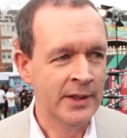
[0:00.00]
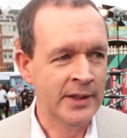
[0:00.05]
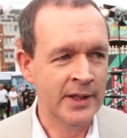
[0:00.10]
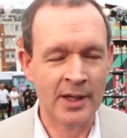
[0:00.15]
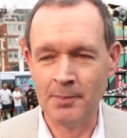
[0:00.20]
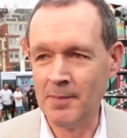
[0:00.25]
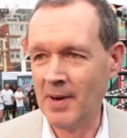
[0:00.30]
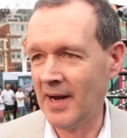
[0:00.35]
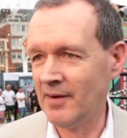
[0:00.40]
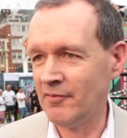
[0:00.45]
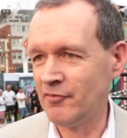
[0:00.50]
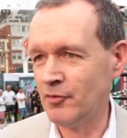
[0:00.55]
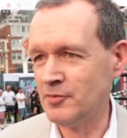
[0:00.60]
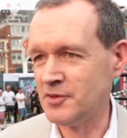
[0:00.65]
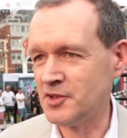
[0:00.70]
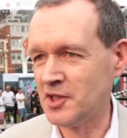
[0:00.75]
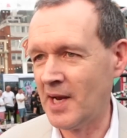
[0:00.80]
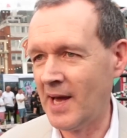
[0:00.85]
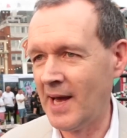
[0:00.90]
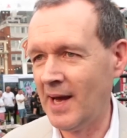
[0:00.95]
young man from
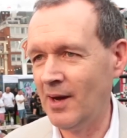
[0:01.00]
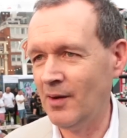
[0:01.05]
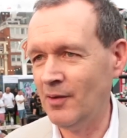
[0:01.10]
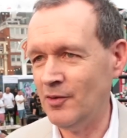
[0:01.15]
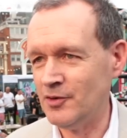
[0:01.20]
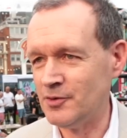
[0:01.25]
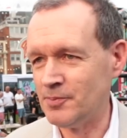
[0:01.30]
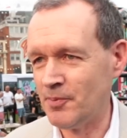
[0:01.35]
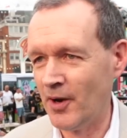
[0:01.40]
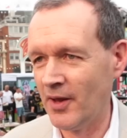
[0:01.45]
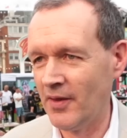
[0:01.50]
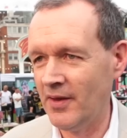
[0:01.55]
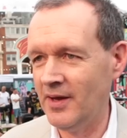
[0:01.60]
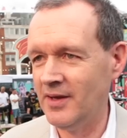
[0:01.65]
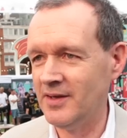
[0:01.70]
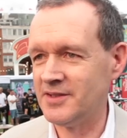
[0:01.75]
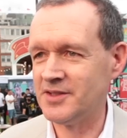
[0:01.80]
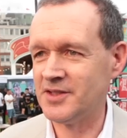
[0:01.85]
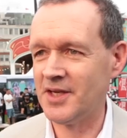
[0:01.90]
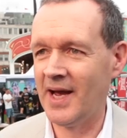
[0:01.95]
Slough, whose brother
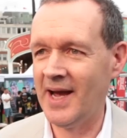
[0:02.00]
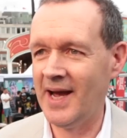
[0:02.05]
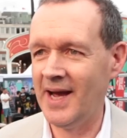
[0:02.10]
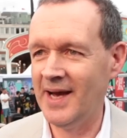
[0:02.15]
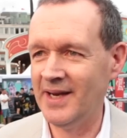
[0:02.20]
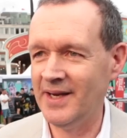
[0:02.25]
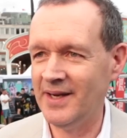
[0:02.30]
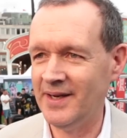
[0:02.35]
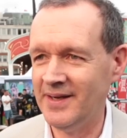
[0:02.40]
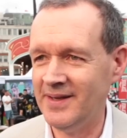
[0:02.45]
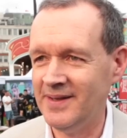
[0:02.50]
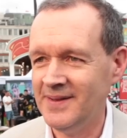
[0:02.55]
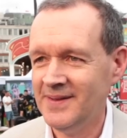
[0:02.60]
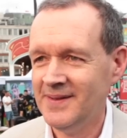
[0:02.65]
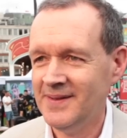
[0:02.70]
Hassan and